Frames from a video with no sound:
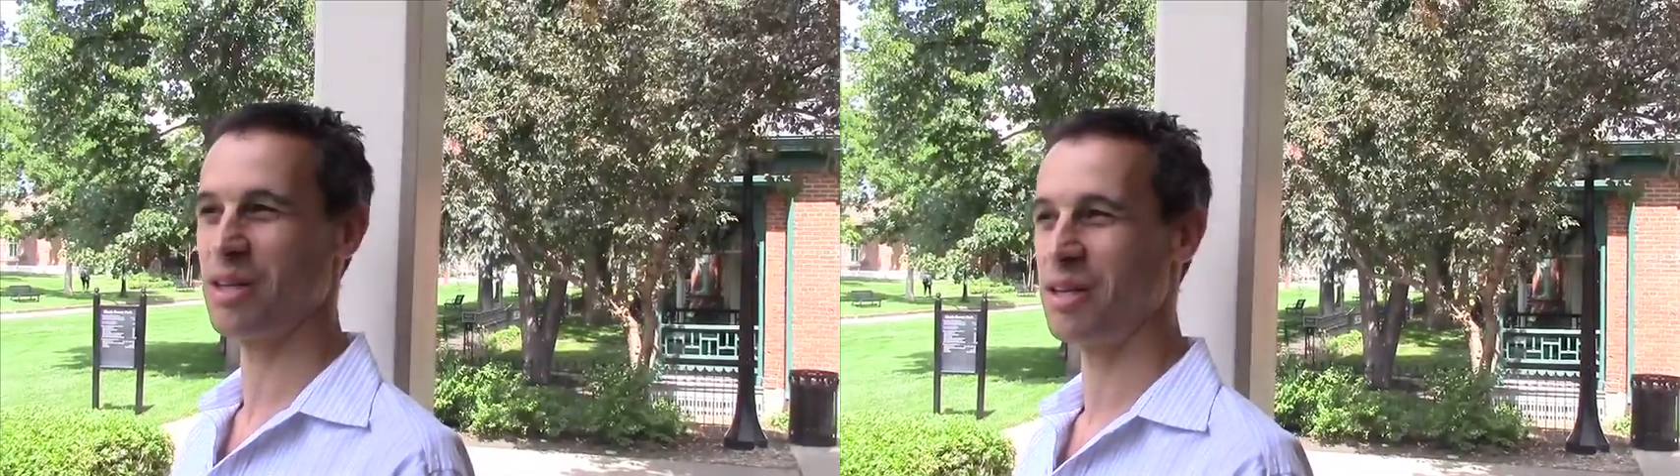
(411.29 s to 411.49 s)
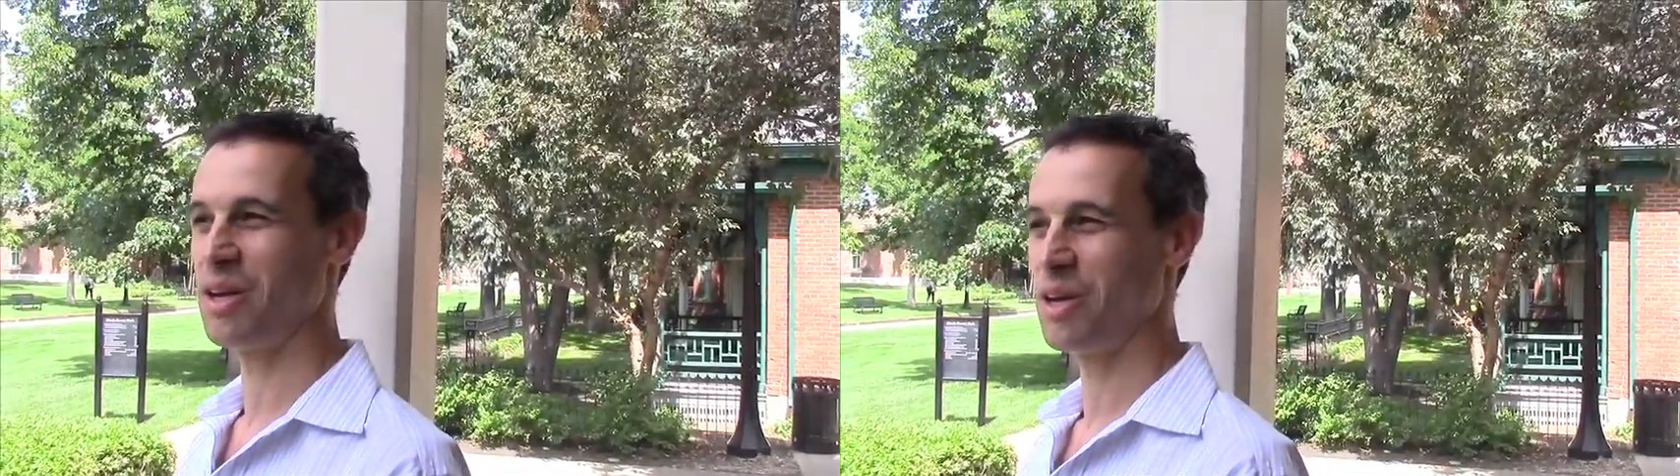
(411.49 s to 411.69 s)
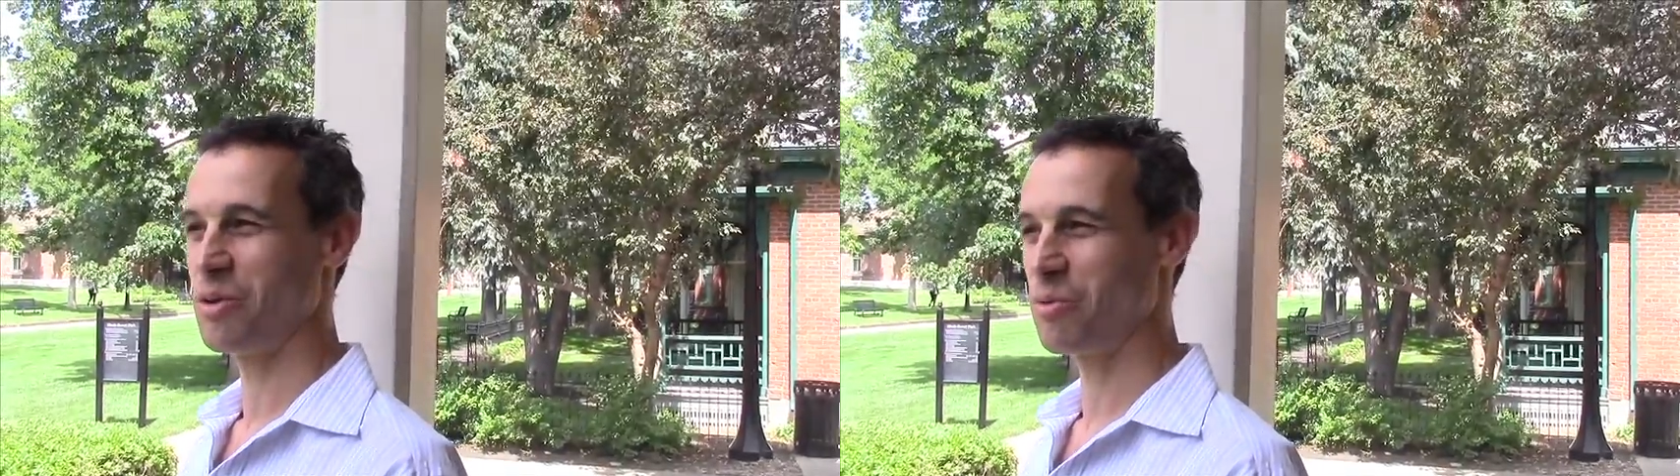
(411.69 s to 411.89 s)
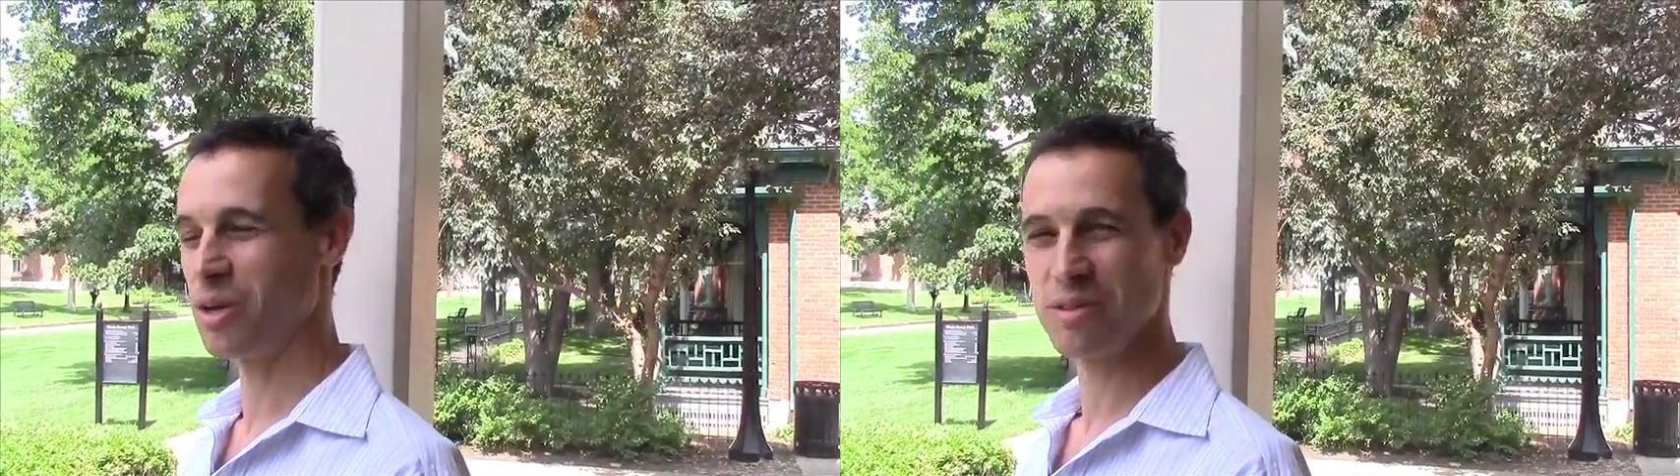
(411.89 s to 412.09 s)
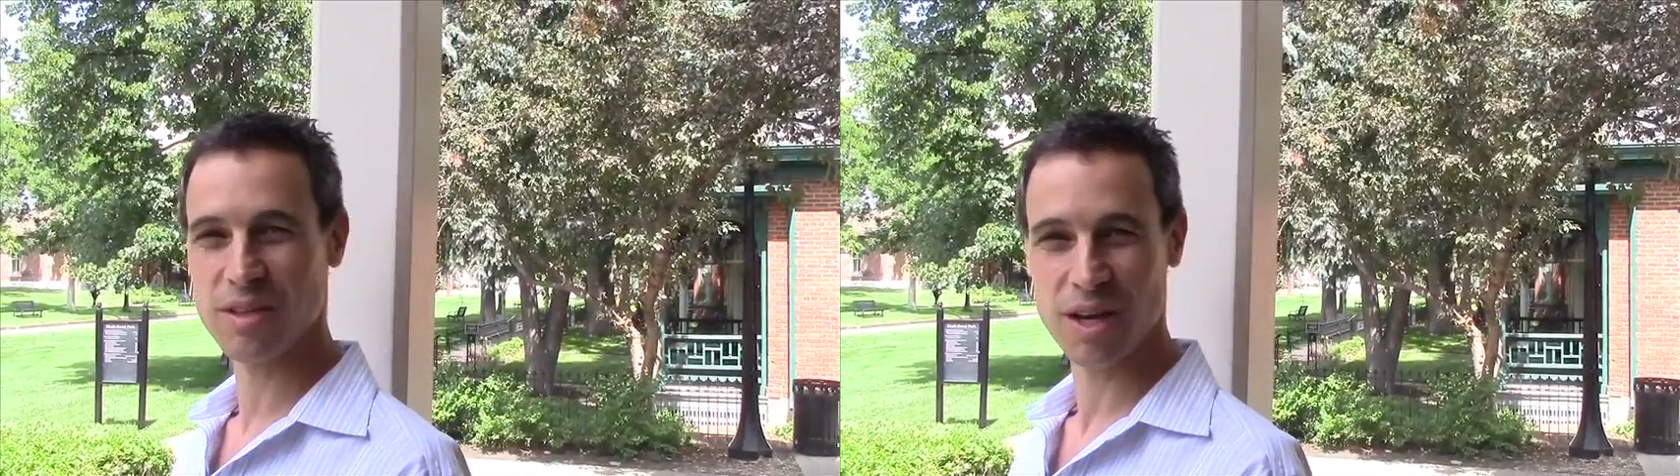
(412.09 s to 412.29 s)
that
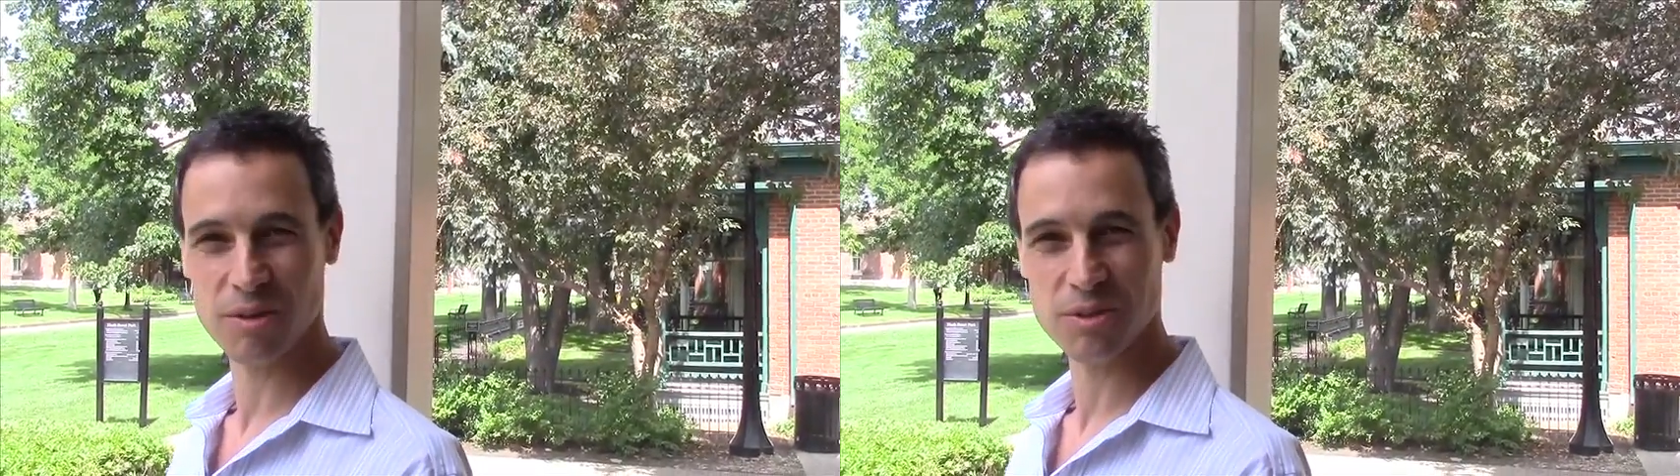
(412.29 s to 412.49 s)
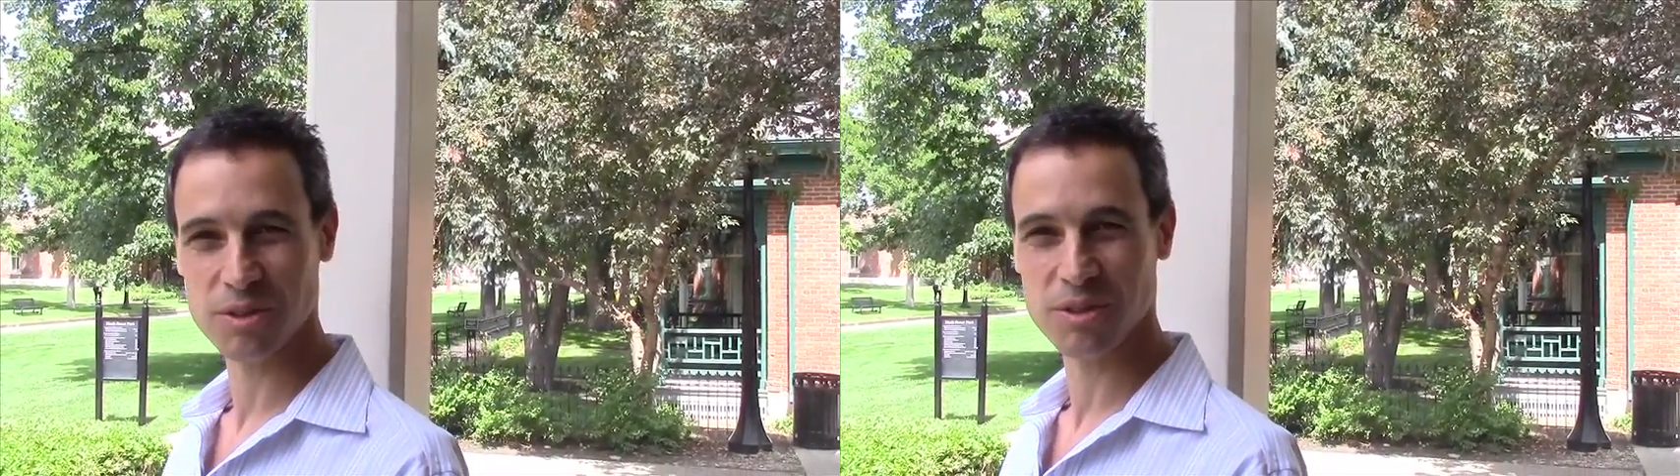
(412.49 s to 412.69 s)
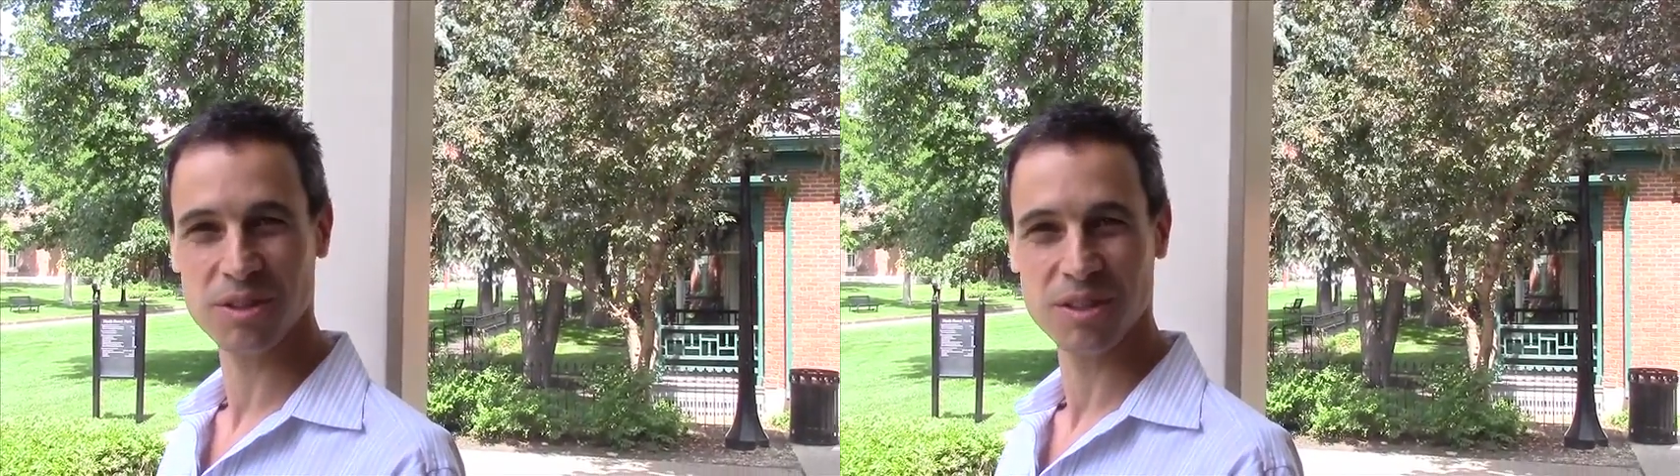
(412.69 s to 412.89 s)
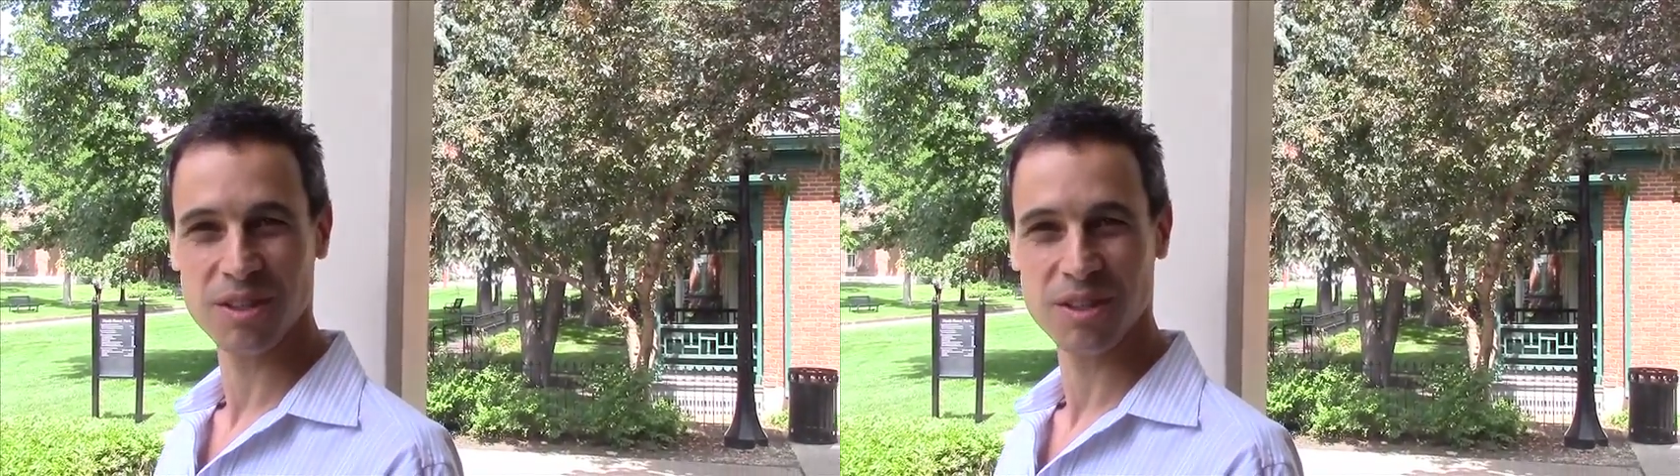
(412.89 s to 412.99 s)
runs counter